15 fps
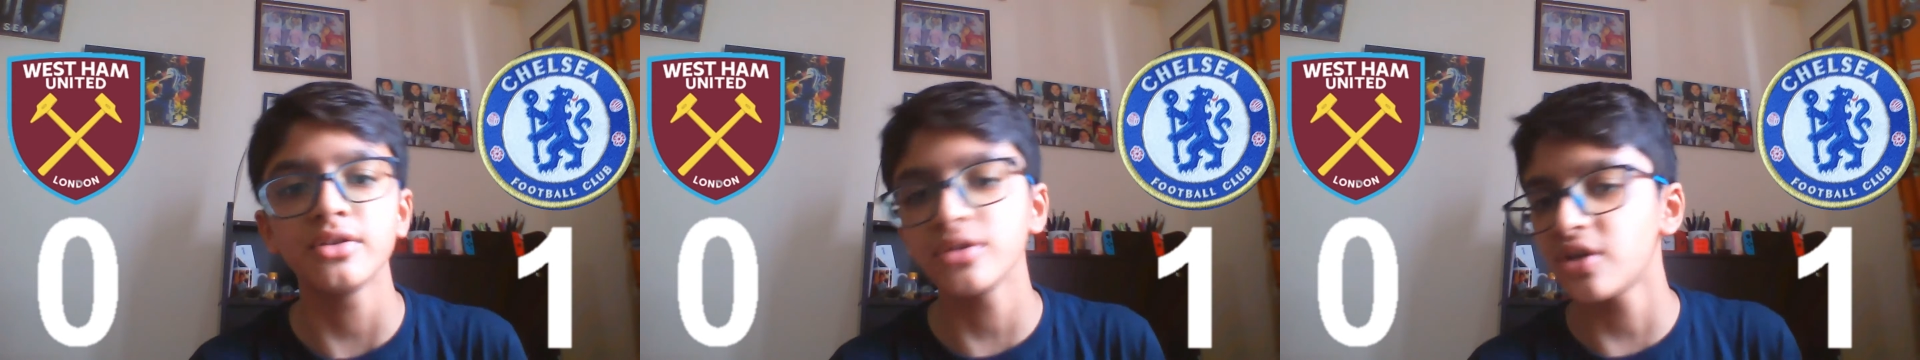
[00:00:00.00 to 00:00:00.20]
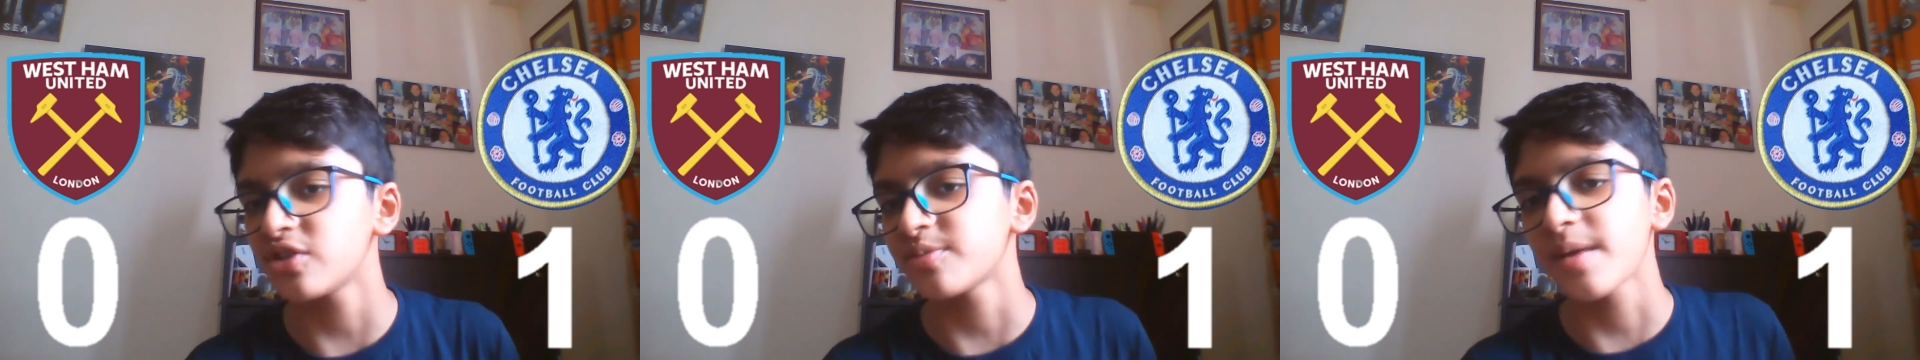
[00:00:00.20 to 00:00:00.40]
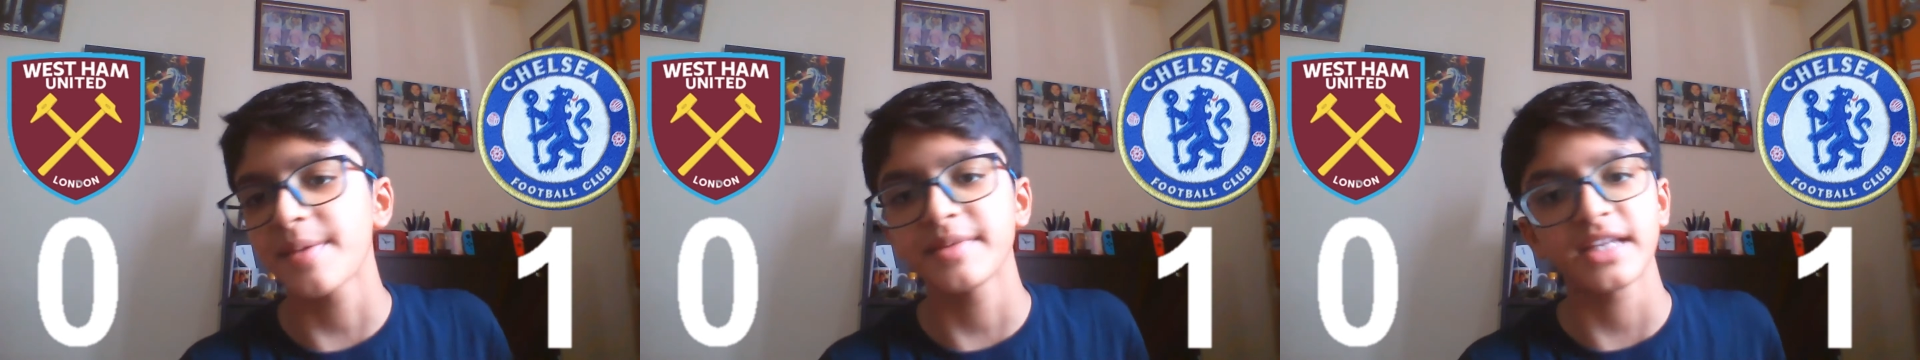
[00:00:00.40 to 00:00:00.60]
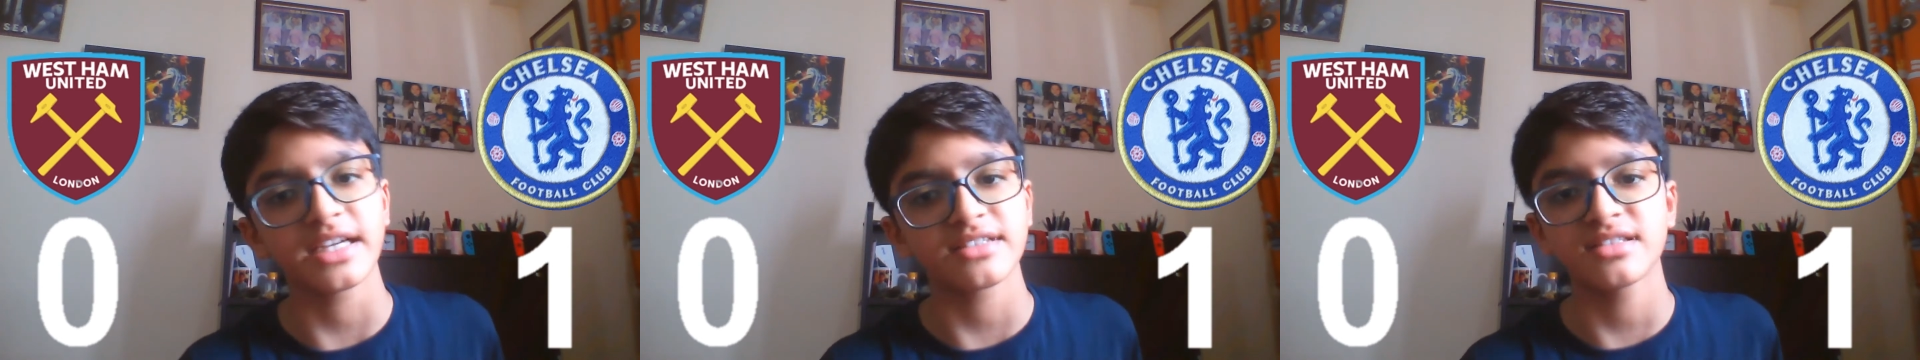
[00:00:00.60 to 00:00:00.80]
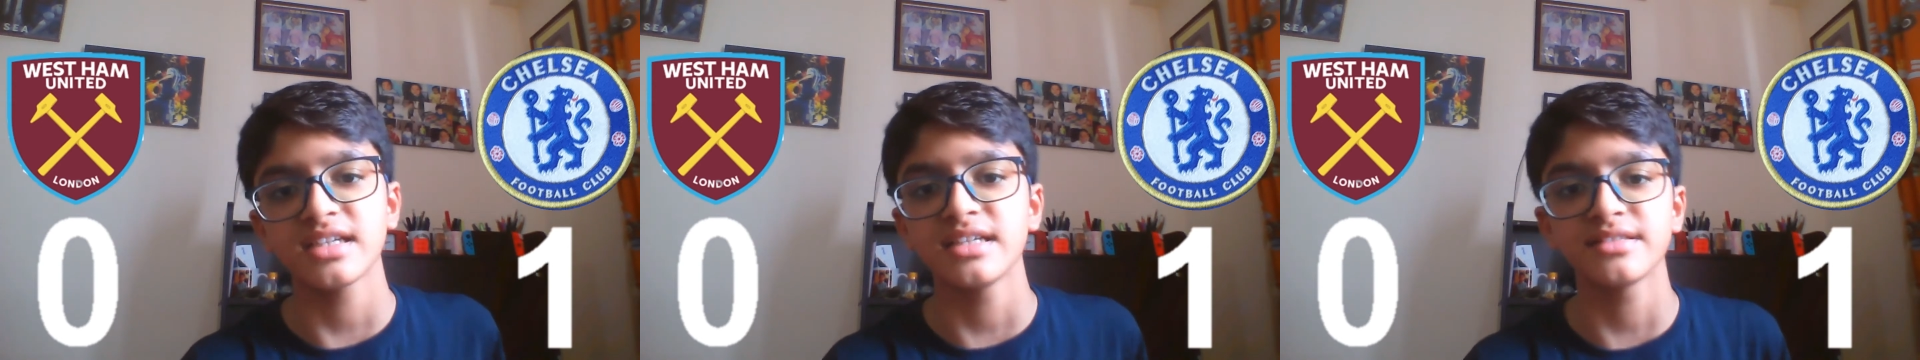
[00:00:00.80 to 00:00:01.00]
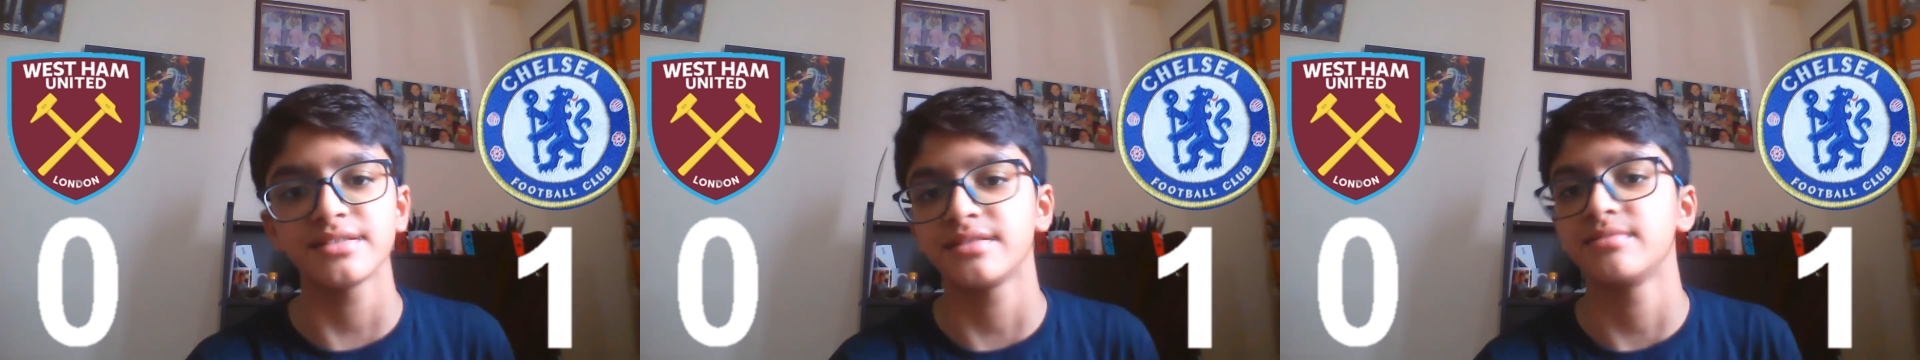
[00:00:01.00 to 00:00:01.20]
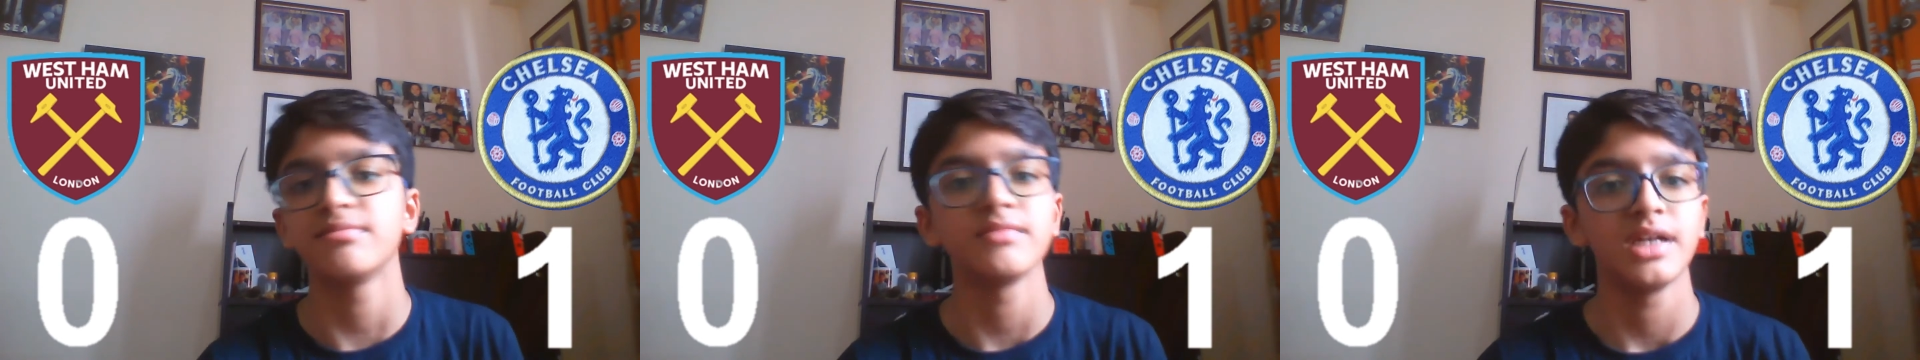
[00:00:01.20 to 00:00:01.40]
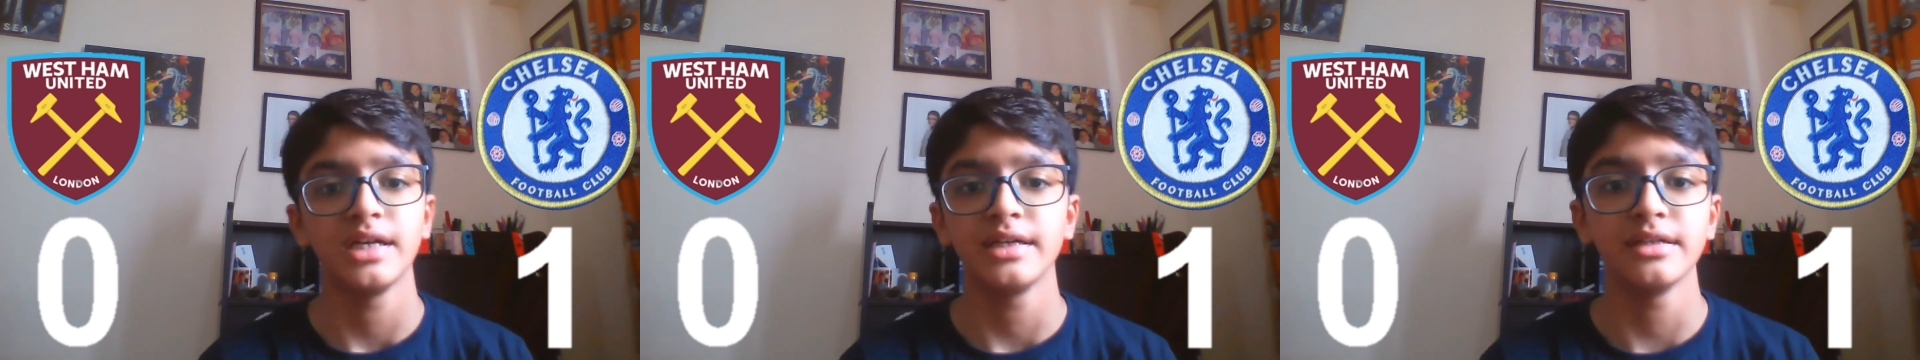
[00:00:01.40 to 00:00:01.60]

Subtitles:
Who knows, maybe next season